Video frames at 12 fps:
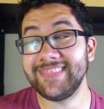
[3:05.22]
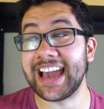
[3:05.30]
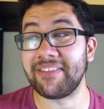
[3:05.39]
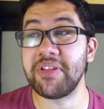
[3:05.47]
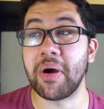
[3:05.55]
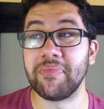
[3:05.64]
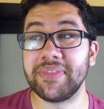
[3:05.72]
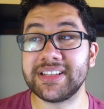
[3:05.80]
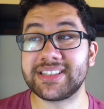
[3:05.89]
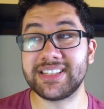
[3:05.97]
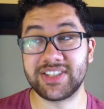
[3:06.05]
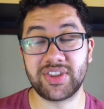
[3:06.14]
Yeah, no,
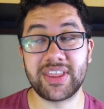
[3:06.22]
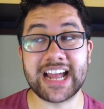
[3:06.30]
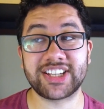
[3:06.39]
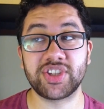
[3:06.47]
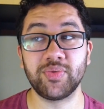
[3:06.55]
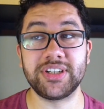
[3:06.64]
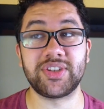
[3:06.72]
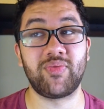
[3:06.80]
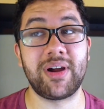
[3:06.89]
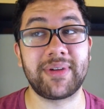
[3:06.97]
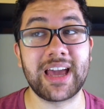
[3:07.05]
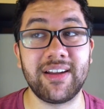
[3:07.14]
this is that's the reason
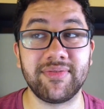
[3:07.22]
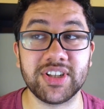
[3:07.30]
why I'm kind